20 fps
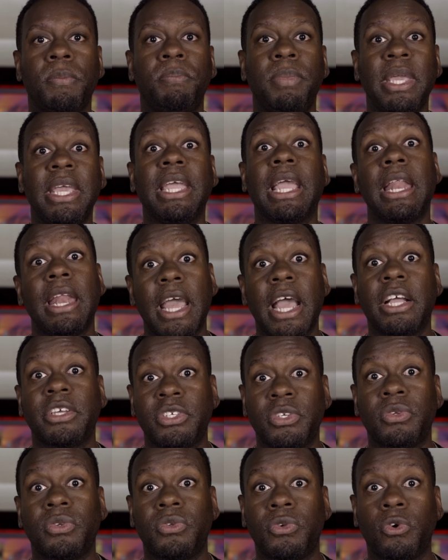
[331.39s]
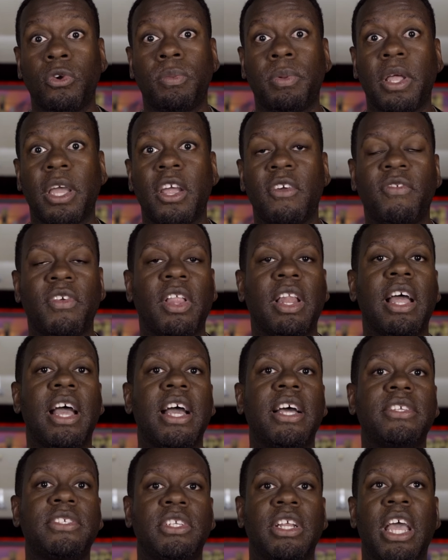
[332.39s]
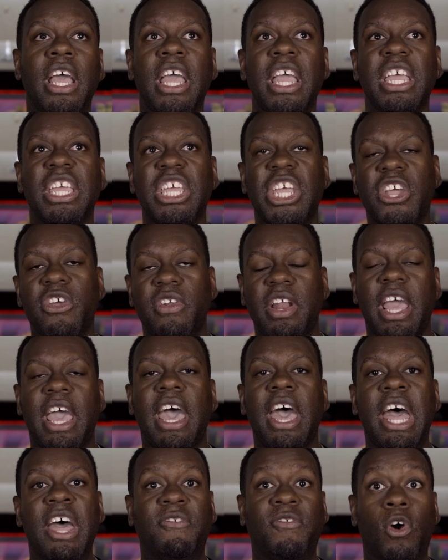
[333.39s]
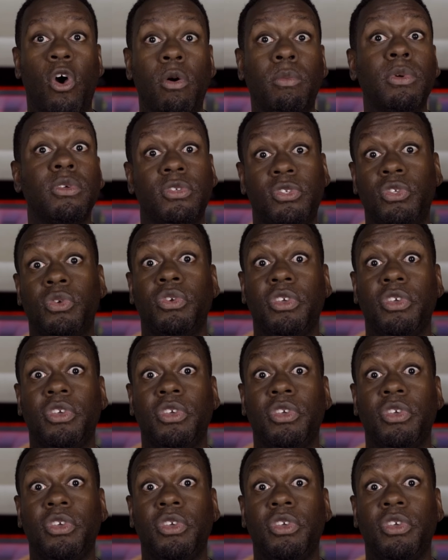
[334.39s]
being a national tour player for the last year and a half, almost 2